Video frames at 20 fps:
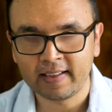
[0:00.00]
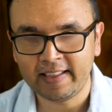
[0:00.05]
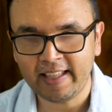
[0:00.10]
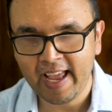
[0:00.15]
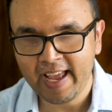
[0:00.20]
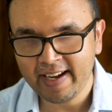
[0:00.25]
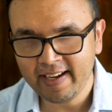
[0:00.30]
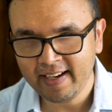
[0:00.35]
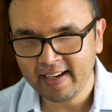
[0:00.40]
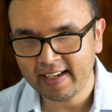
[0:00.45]

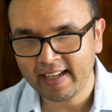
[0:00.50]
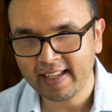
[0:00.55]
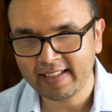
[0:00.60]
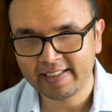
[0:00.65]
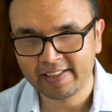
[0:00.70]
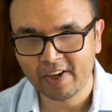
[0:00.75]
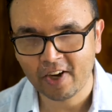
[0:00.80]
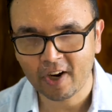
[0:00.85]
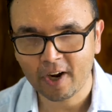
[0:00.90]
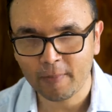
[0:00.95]
Then
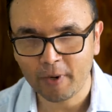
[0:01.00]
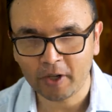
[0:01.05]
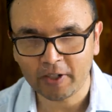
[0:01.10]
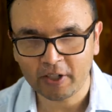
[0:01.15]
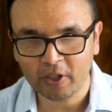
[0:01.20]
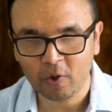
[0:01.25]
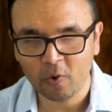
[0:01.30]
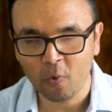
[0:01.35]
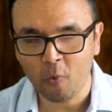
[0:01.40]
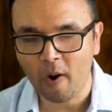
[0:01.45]
let's talk
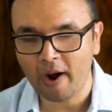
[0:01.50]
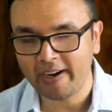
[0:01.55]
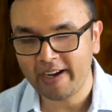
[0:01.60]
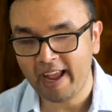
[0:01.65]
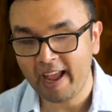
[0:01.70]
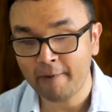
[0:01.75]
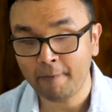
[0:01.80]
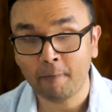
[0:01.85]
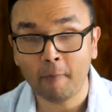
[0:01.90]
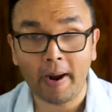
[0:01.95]
about
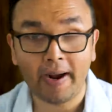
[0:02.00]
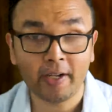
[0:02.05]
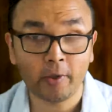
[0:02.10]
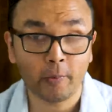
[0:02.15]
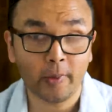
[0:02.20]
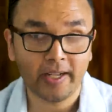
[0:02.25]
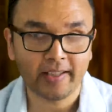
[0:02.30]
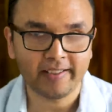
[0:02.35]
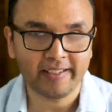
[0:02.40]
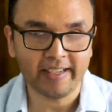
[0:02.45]
Q1
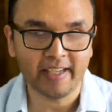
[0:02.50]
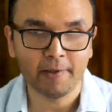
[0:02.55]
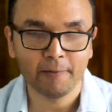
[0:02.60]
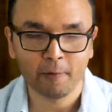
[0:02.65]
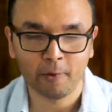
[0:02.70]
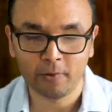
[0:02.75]
FY23.